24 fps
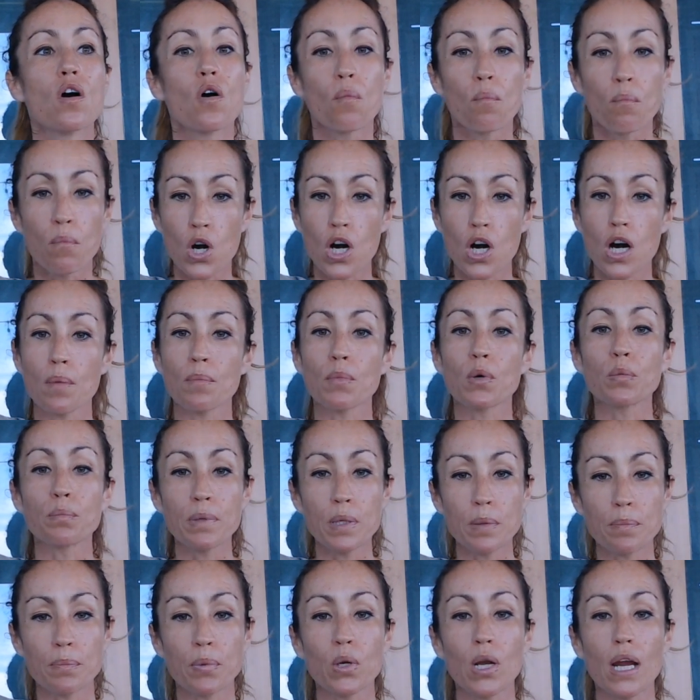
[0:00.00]
more and more
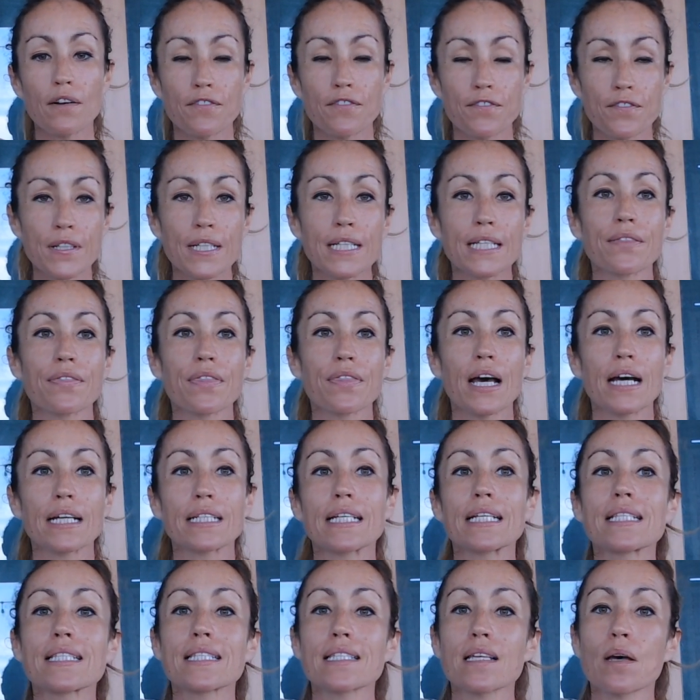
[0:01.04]
people are feeling that
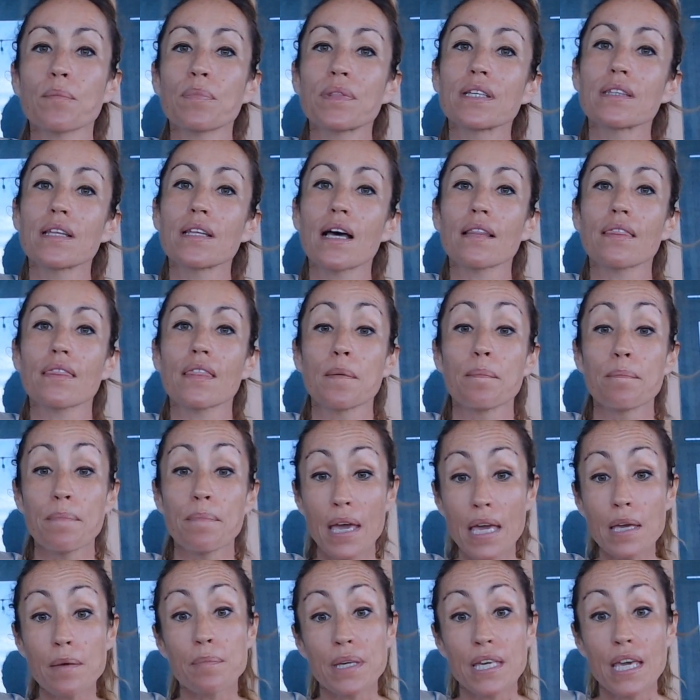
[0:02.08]
it's something that they
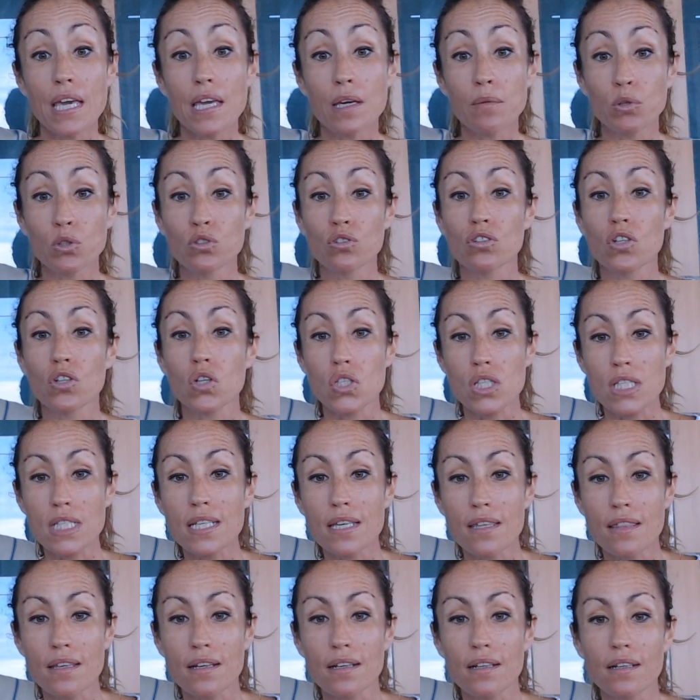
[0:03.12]
may be able to
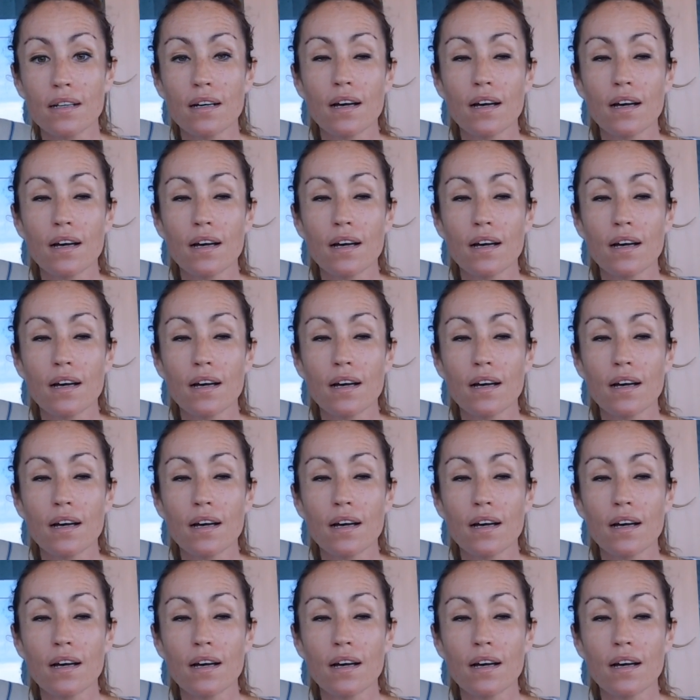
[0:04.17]
consider